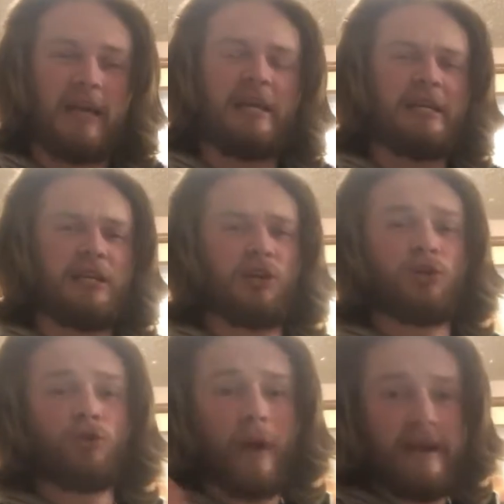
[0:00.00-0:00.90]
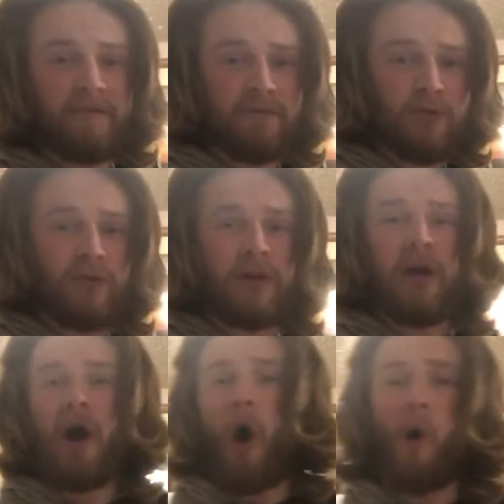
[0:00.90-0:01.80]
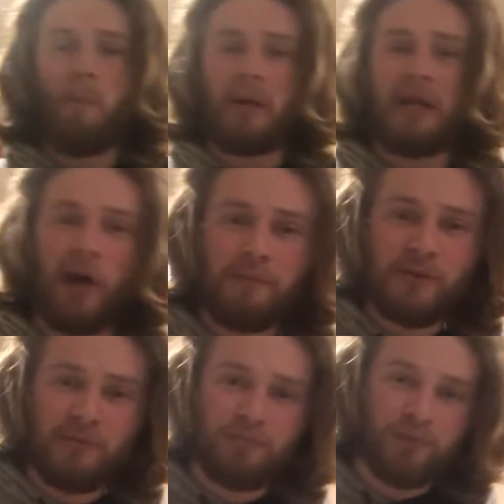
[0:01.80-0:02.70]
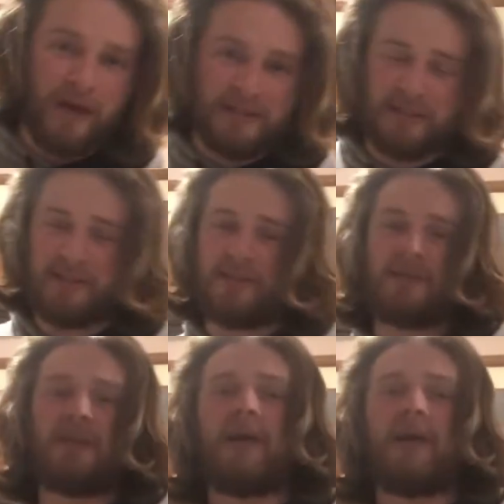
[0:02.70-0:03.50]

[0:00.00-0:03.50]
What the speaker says: eating great food, opening up some presents,